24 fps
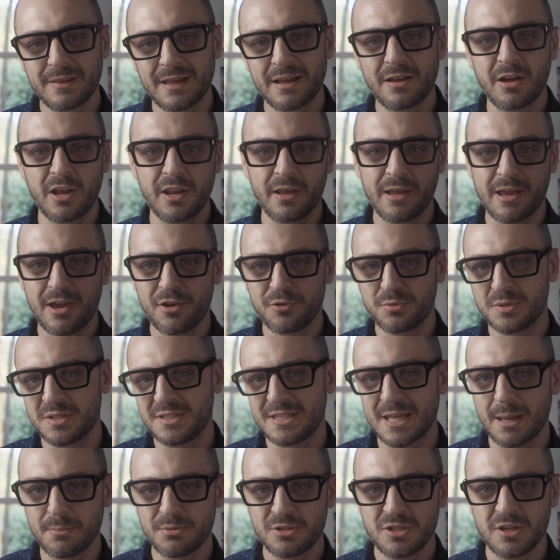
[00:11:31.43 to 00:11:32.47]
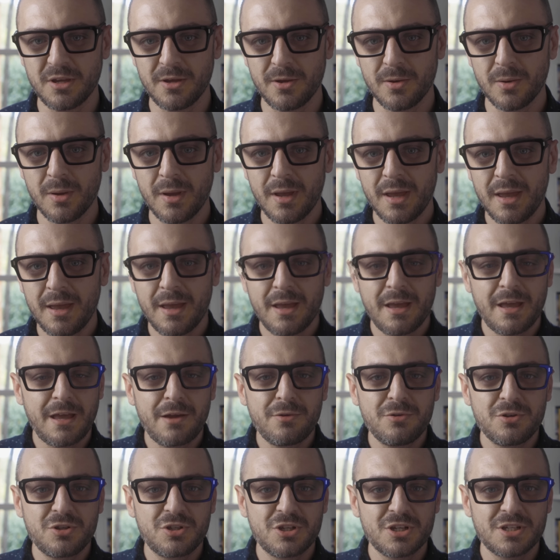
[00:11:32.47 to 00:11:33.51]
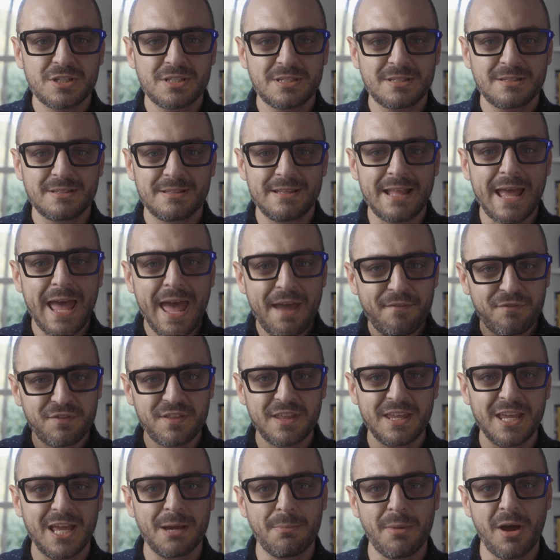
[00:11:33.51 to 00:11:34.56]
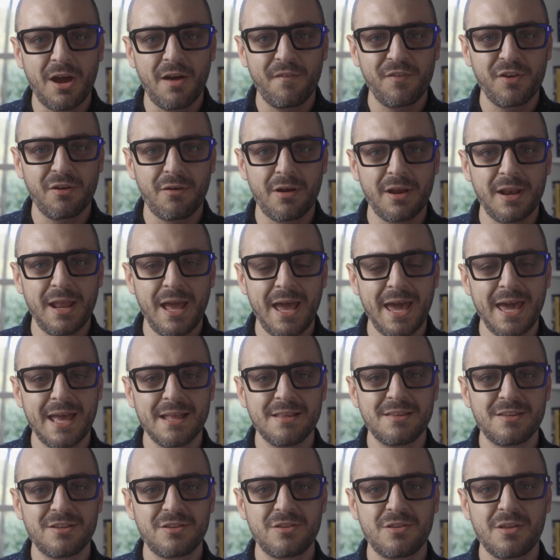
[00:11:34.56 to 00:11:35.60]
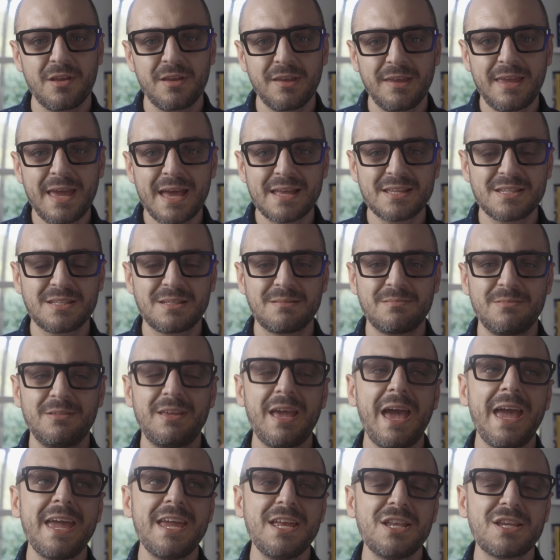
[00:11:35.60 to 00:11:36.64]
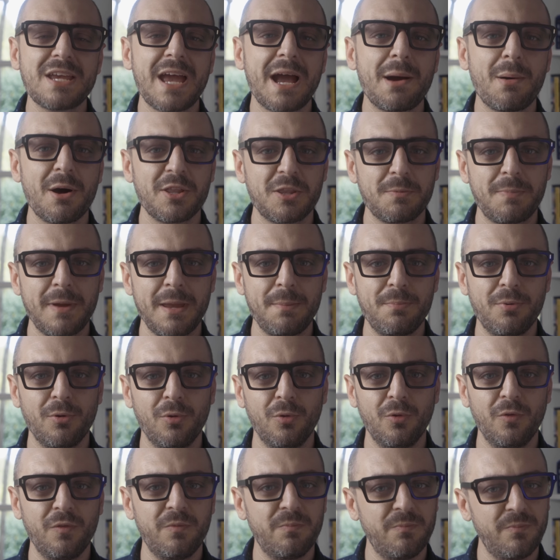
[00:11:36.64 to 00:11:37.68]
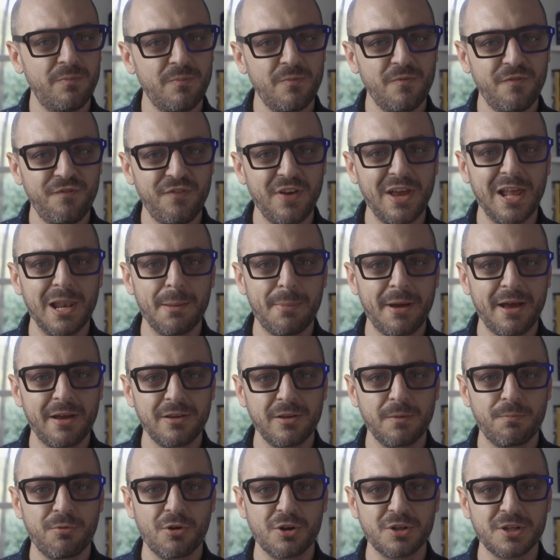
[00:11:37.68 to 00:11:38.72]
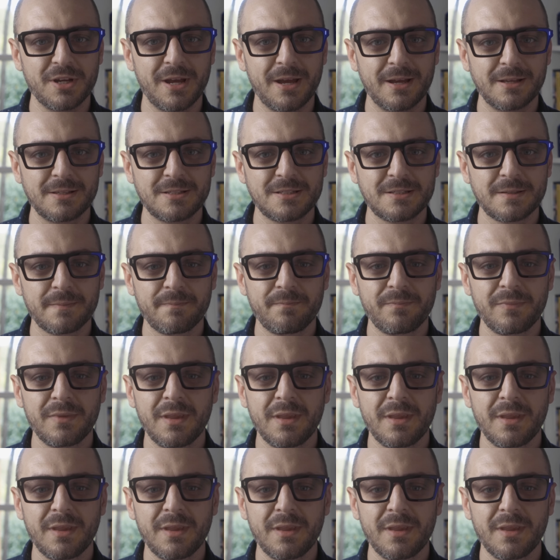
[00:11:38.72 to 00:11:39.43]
That kind of goes with step 2. Don't just let everything come out of your own head. Gauge how other people feel about your projects.